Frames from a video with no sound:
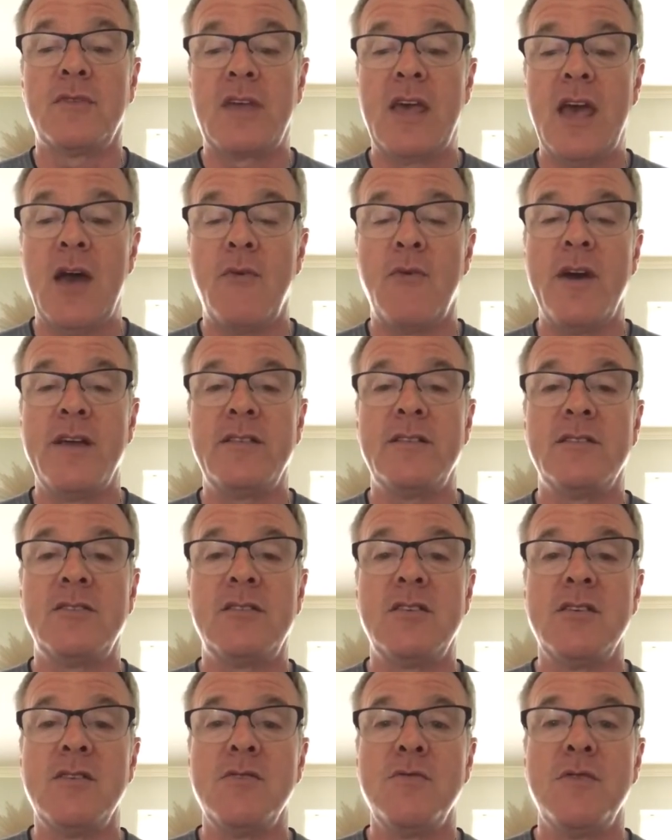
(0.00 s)
Can't wait to
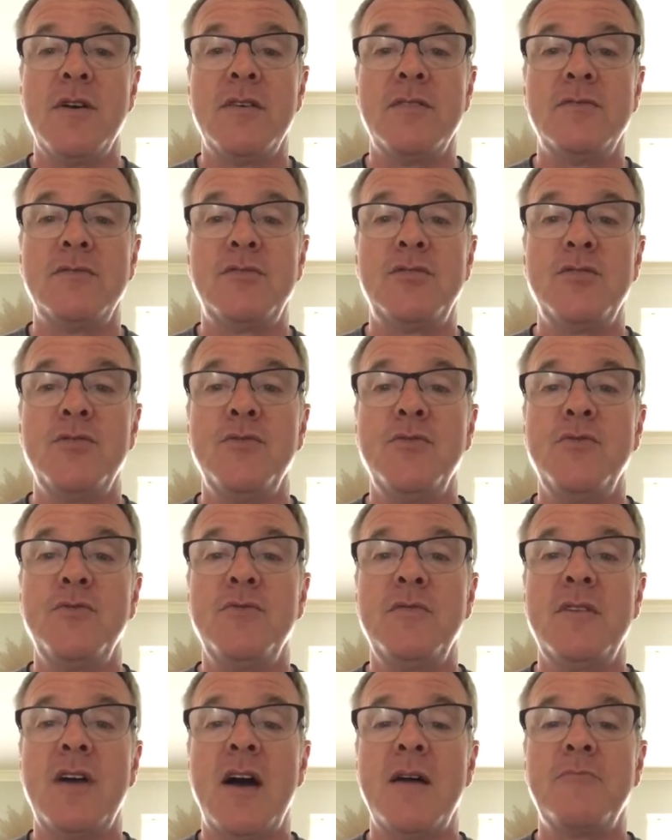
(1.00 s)
see you
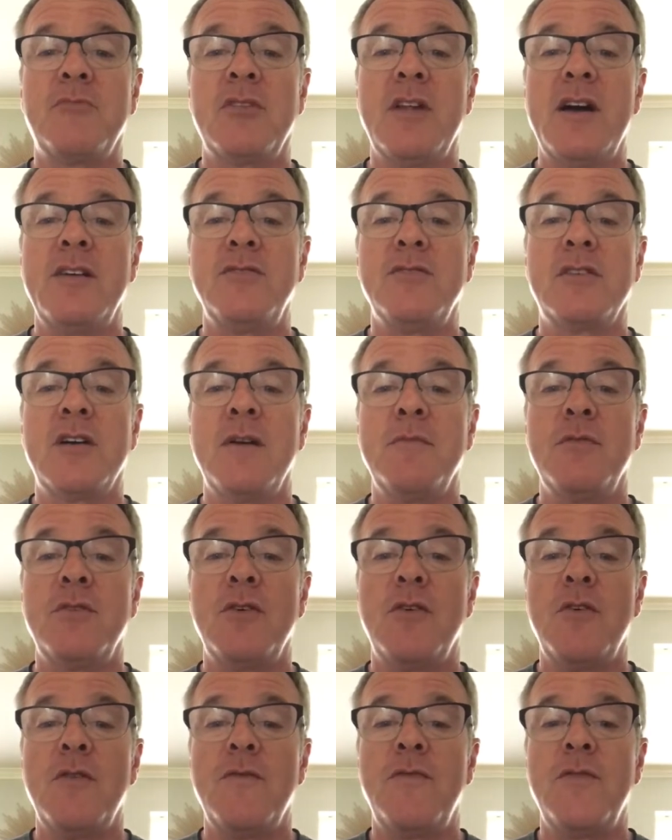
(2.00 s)
soon. I'm glad you're coming
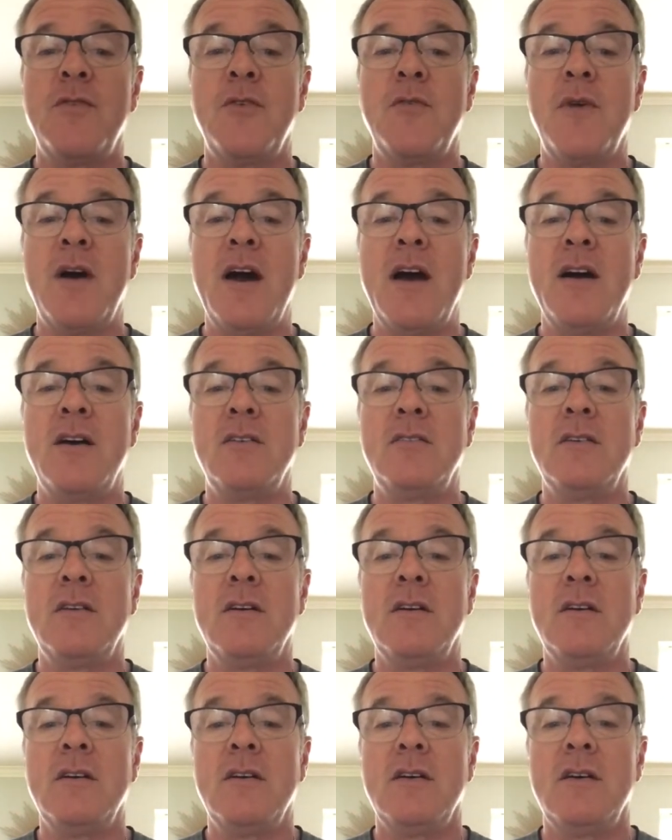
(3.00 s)
home for a while.
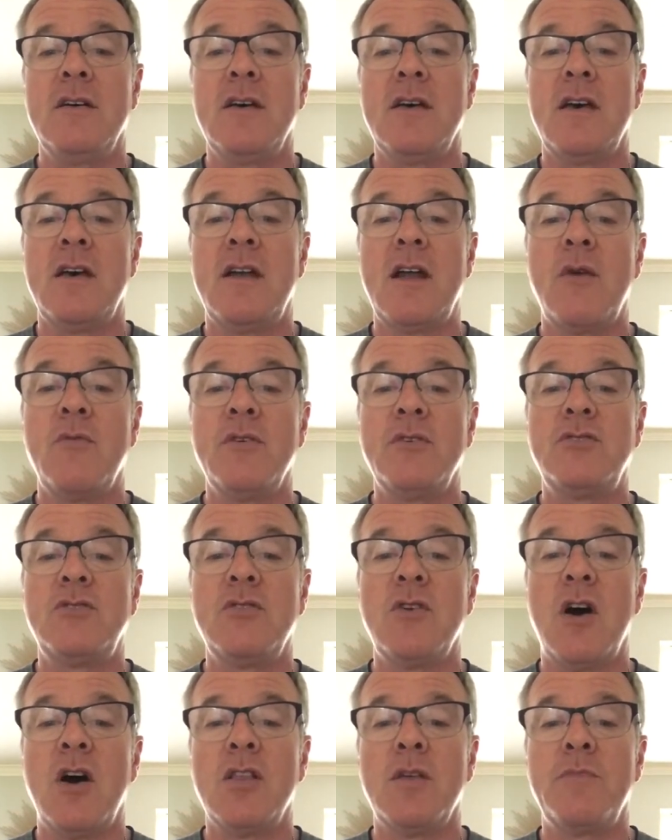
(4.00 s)
And I wish
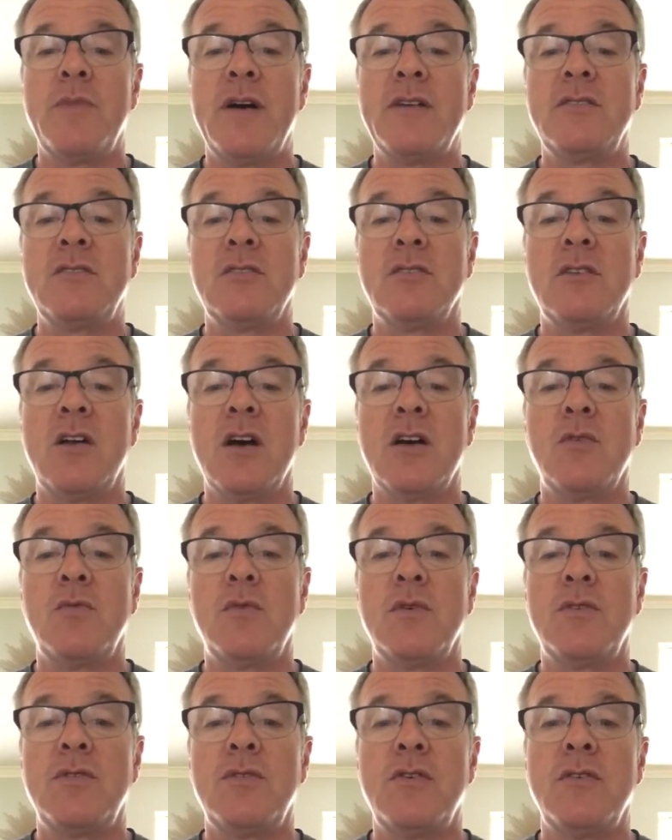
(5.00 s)
you all the best of luck
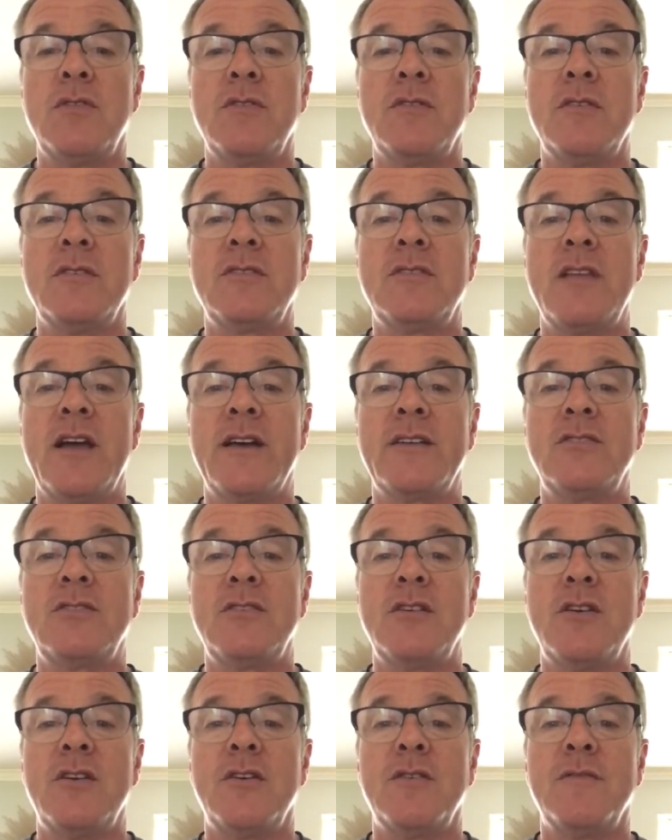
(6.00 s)
with this
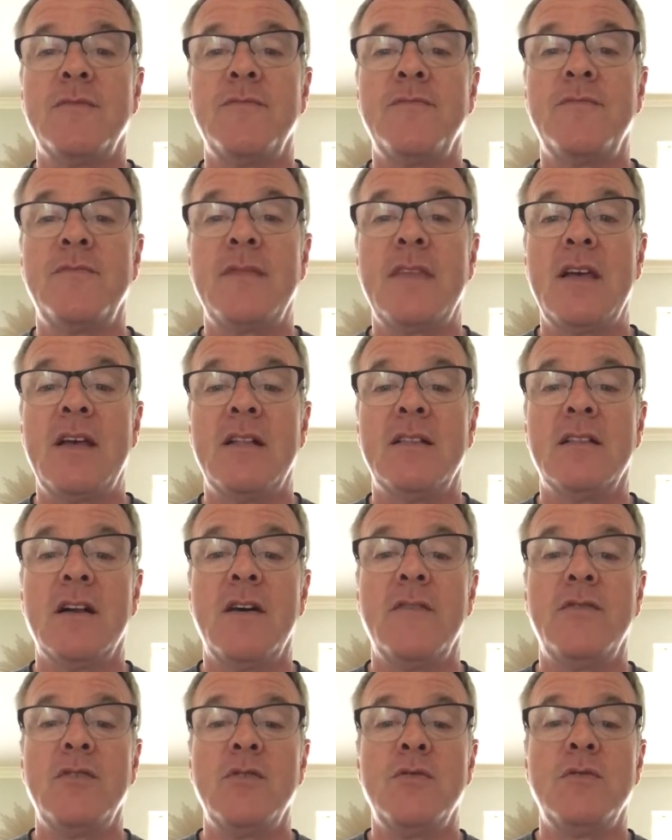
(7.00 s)
next year.
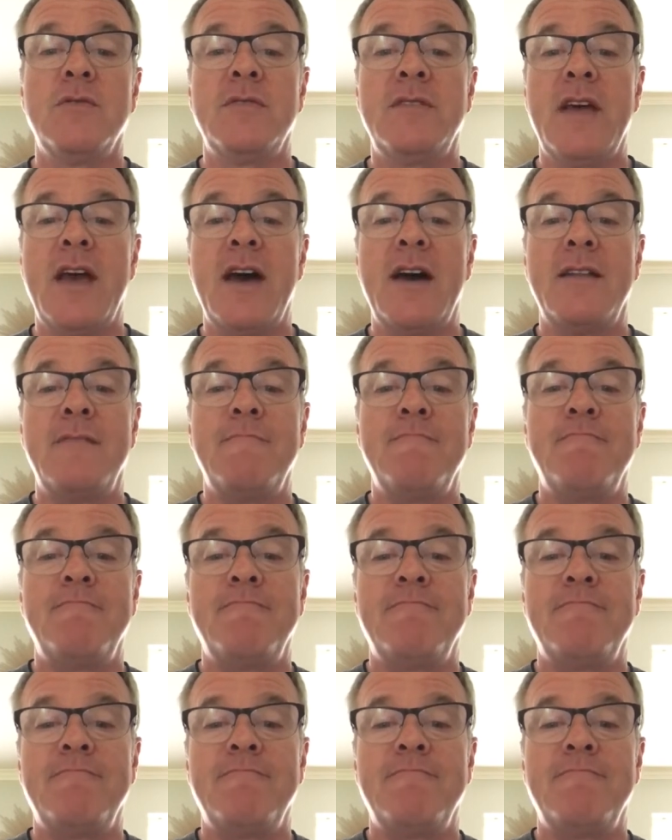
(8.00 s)
Love you, Dad.